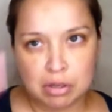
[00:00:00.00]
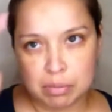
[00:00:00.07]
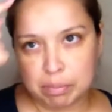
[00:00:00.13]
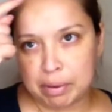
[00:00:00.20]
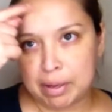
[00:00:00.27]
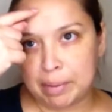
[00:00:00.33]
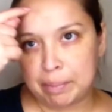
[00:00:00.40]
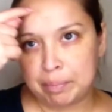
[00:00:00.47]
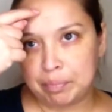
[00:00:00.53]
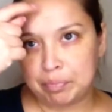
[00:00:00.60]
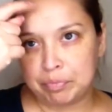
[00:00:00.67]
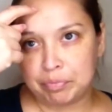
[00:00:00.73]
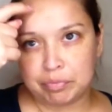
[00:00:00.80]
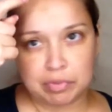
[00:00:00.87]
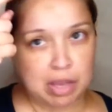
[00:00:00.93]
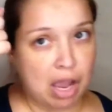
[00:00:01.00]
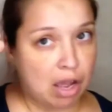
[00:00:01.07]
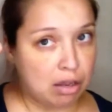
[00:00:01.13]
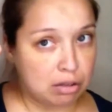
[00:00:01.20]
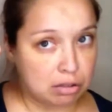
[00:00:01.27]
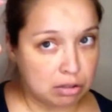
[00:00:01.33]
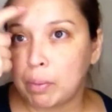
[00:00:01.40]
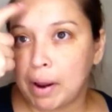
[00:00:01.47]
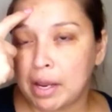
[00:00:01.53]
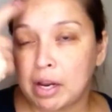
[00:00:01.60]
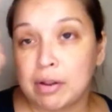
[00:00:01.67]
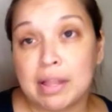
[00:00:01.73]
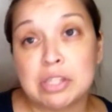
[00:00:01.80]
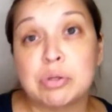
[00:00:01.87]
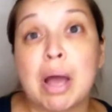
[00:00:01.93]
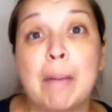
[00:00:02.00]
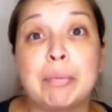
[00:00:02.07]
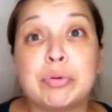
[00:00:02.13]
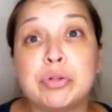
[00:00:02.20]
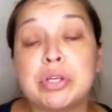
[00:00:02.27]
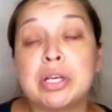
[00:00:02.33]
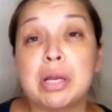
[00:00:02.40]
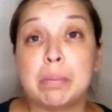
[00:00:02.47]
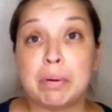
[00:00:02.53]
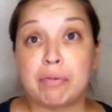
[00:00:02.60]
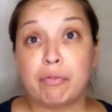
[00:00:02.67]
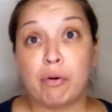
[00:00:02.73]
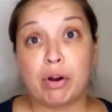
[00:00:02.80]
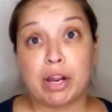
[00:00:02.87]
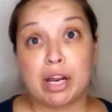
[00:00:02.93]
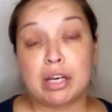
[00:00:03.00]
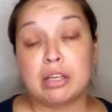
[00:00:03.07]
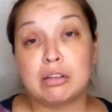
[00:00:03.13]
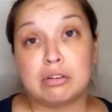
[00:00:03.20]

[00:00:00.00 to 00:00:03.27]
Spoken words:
But, yeah, right here. That's what happens when you get a big forehead.